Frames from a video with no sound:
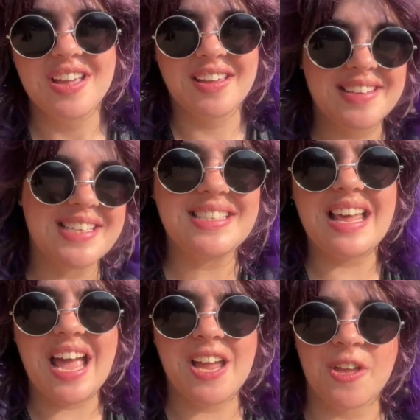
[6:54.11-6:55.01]
because it's
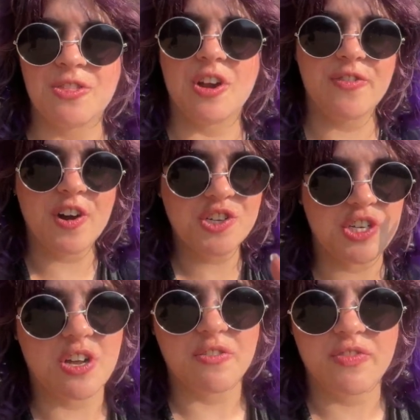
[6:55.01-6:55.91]
like their
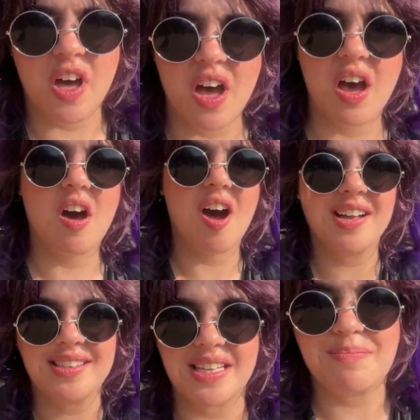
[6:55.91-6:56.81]
version of the
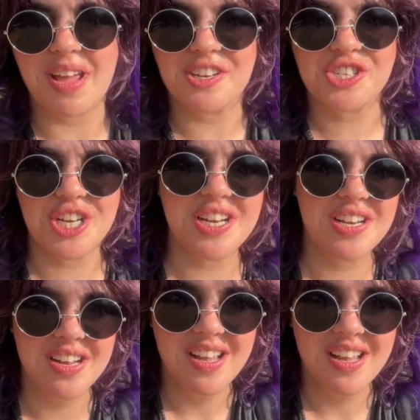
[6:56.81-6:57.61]
Haunted Mansion,